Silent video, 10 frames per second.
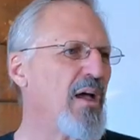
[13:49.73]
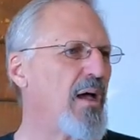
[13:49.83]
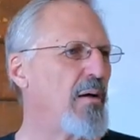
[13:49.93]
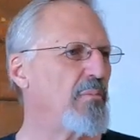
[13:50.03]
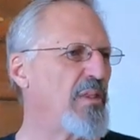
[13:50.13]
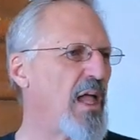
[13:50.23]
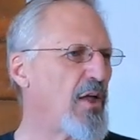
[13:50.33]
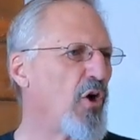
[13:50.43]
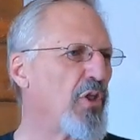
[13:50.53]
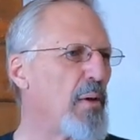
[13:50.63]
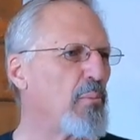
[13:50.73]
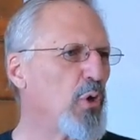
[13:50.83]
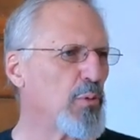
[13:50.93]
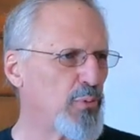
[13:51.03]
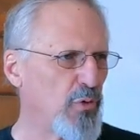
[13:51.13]
They call that
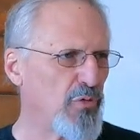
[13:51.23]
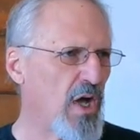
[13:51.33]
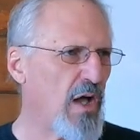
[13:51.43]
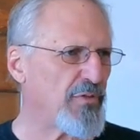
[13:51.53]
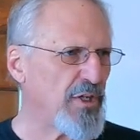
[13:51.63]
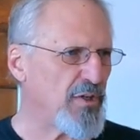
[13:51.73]
bulletproof coffee.